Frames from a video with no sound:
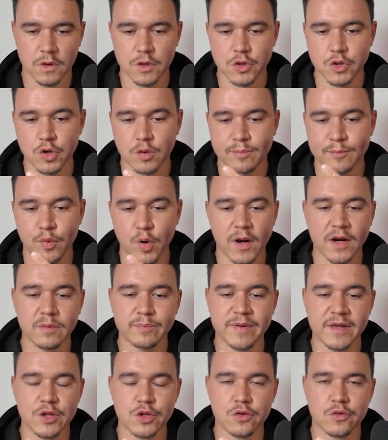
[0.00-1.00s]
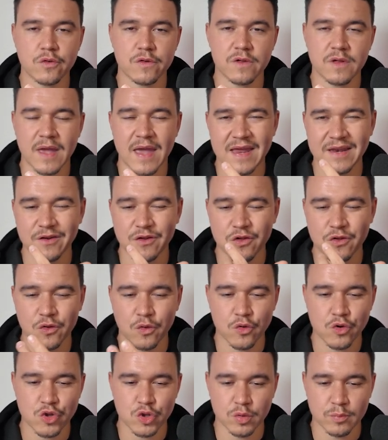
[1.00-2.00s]
your product pictures, and the
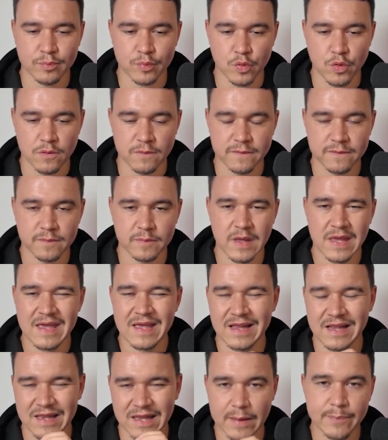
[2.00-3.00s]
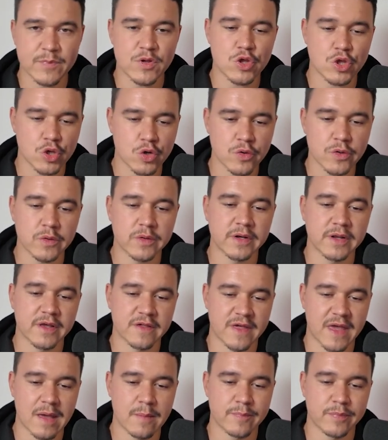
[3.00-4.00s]
social proof. Let me show you an
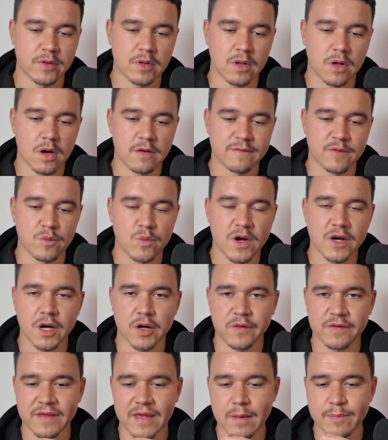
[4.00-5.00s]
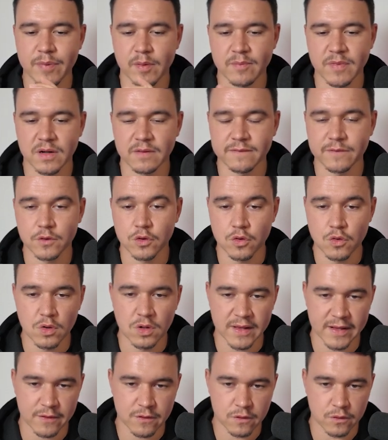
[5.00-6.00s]
example of a 100K per month
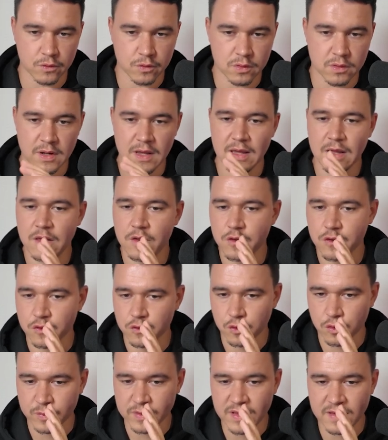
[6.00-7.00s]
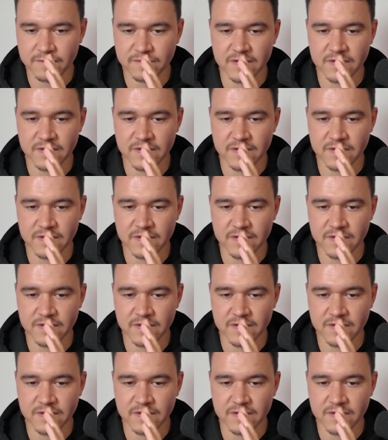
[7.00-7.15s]
Google Ads store. Sorry